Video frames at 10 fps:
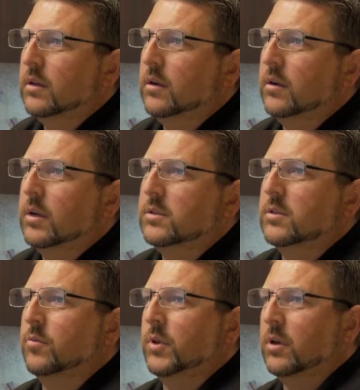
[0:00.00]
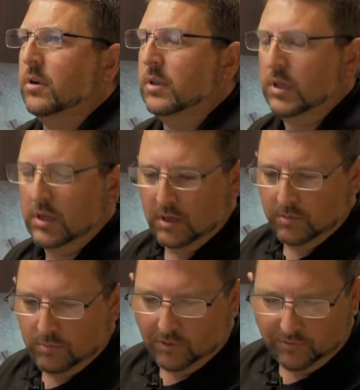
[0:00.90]
All right, so if we go to
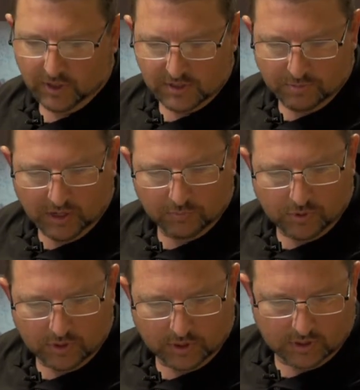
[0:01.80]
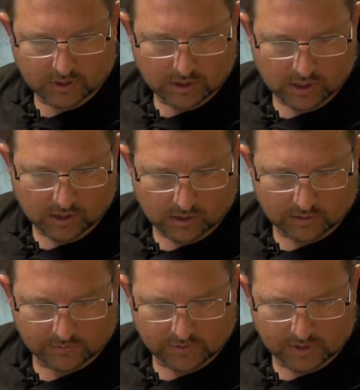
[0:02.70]
the butterfly spec book at
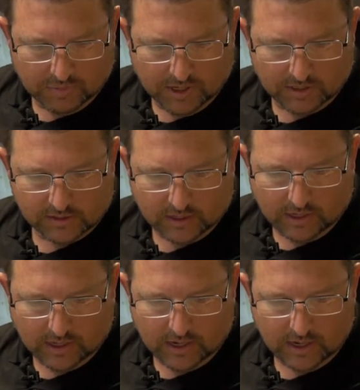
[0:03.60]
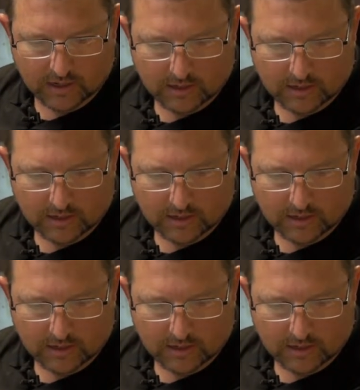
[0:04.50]
150 psi,